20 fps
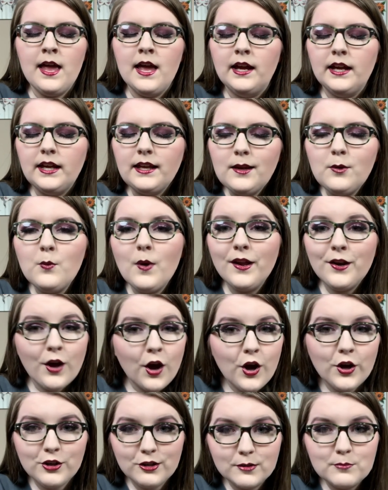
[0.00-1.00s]
he
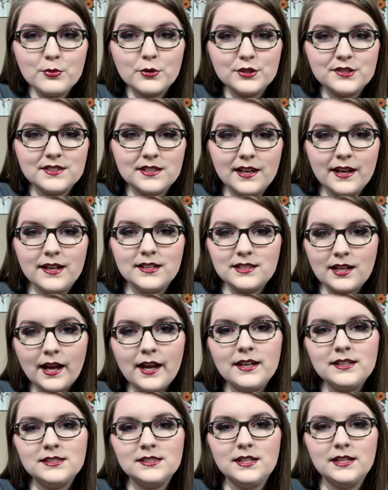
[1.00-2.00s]
100%
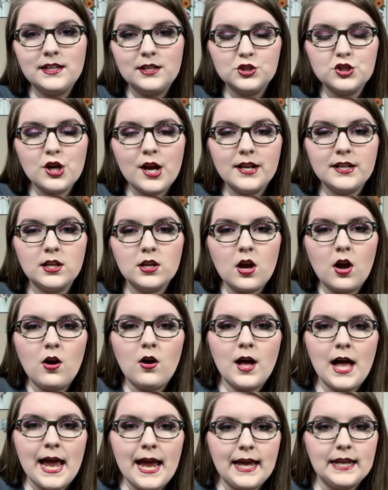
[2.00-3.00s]
texted and tried to call
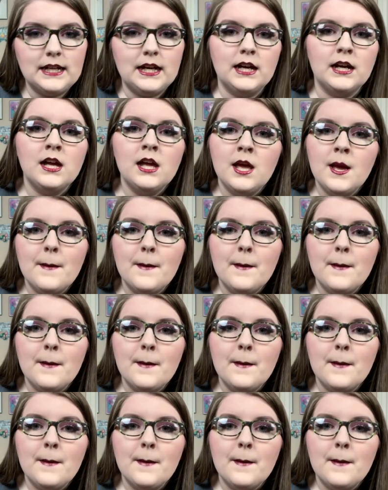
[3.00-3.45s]
Hannah